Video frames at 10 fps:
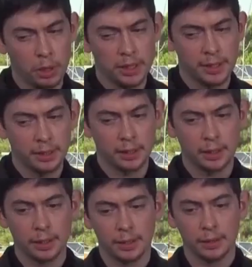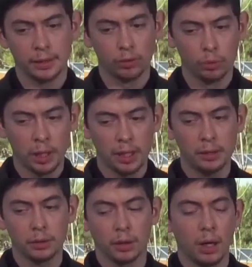without necessarily staying
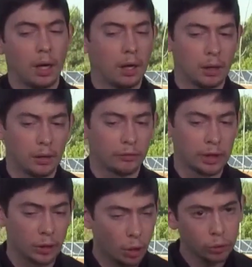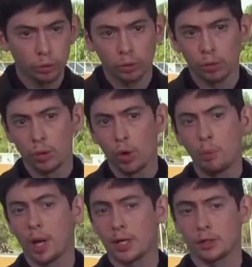true to the field that we formalized.
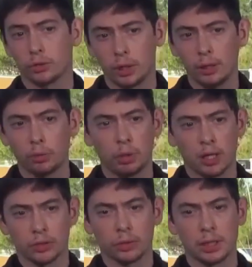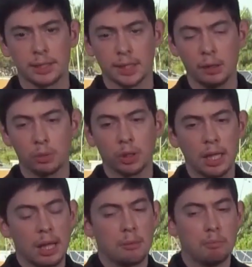I think that, what
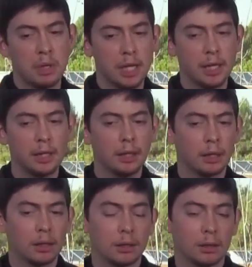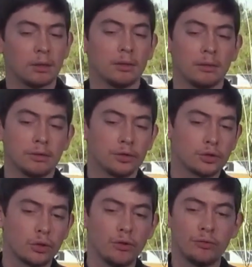the digital does, is taking hold
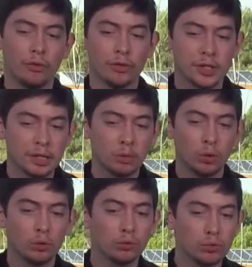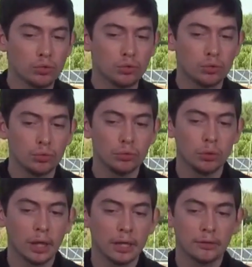of some concepts,
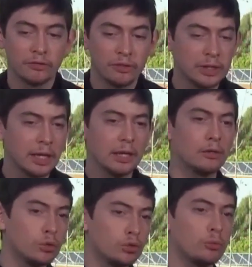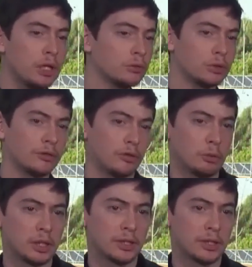practices, values, formalizing them,